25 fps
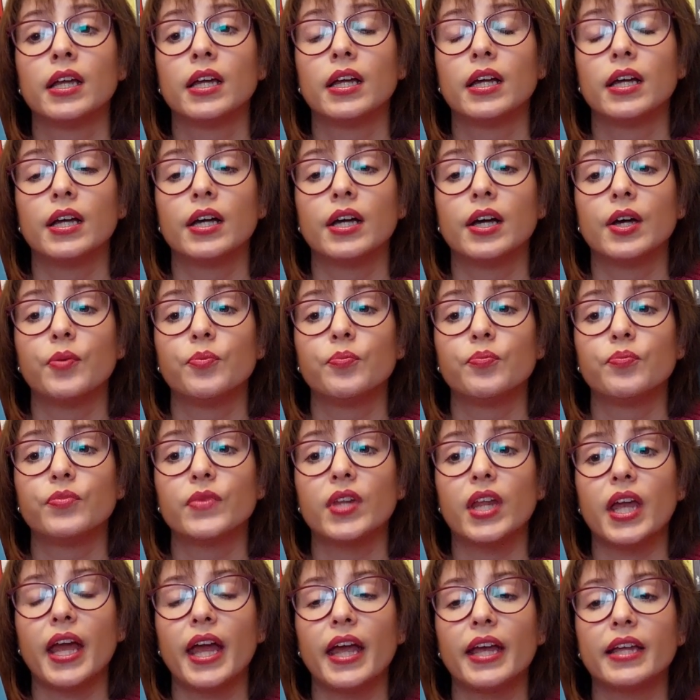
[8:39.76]

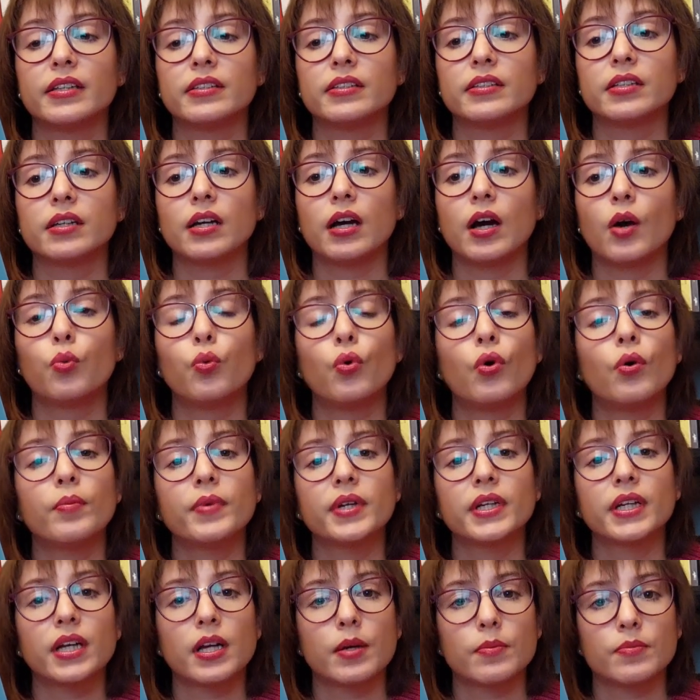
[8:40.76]
and a
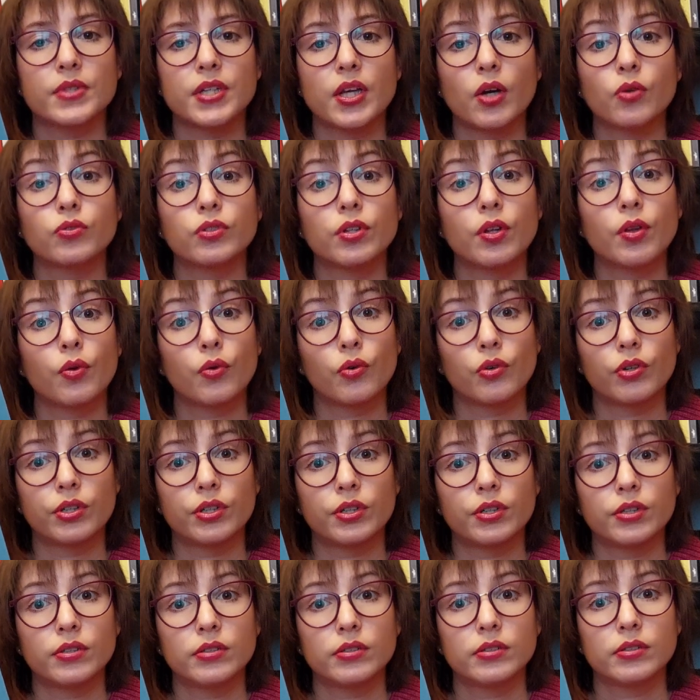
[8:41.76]
woman comes out a
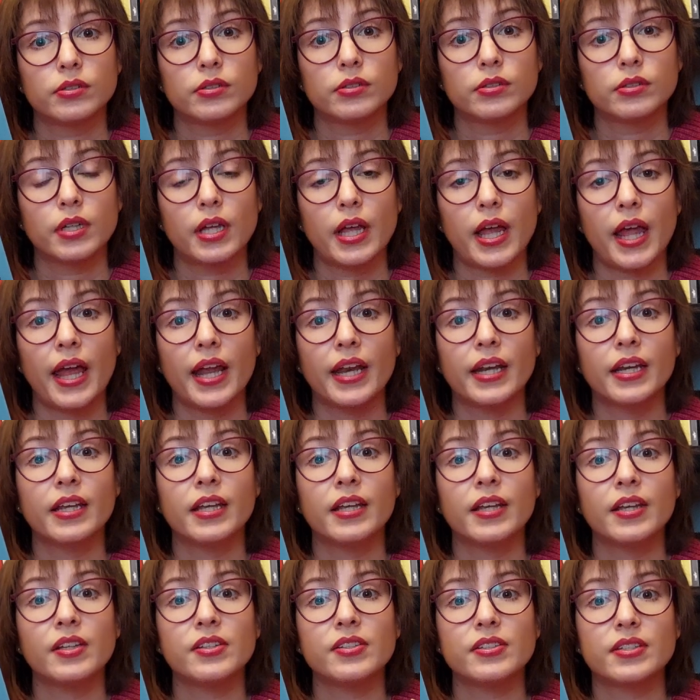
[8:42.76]
door, and
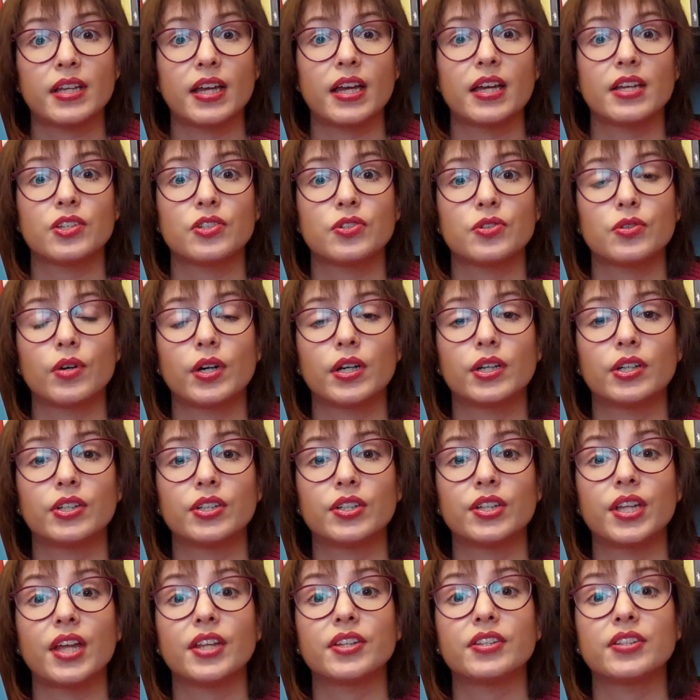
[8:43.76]
he says to her
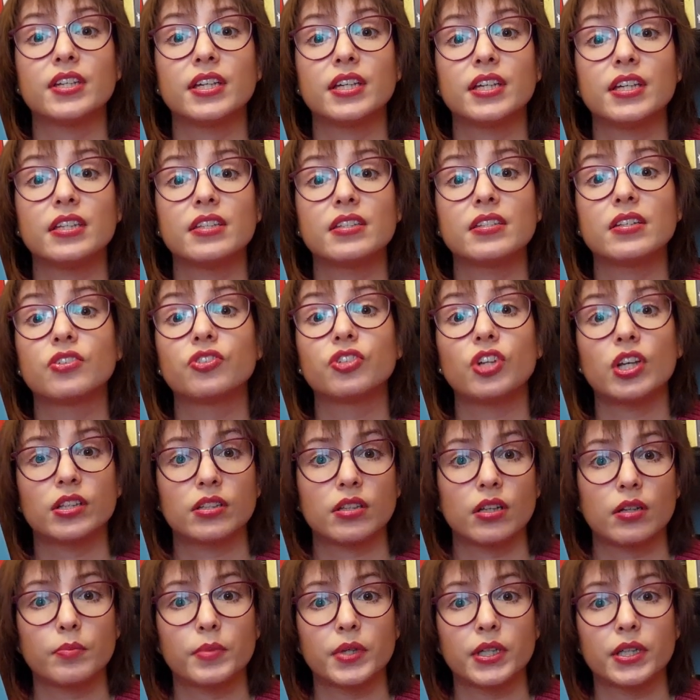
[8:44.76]
that he is a
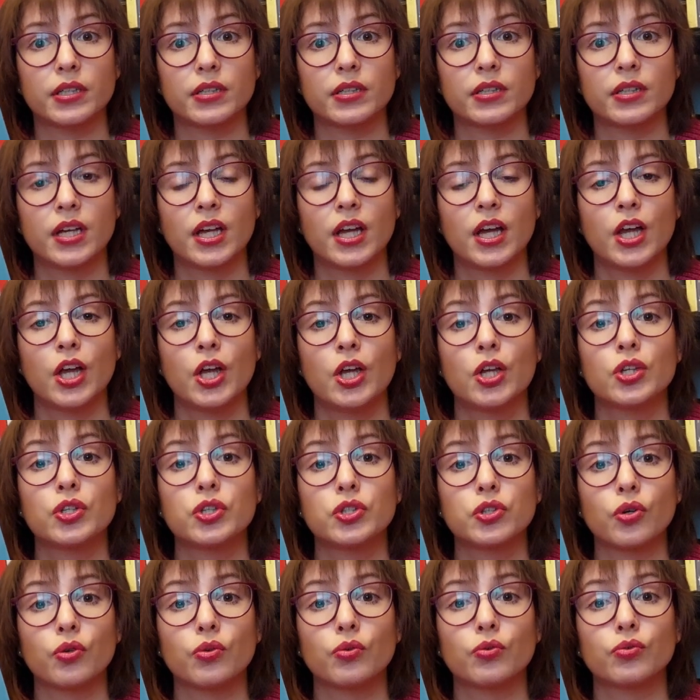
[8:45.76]
gentleman,
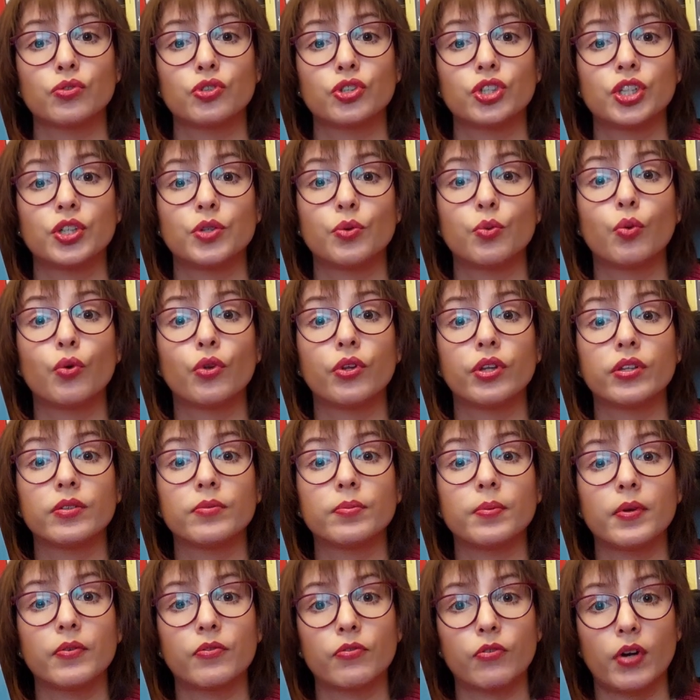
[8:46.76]
so she wouldn't
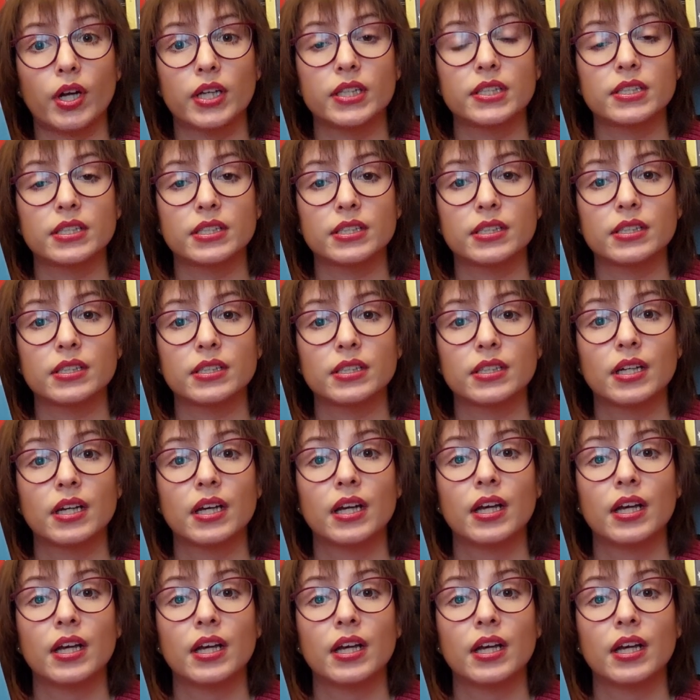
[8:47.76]
be frightened.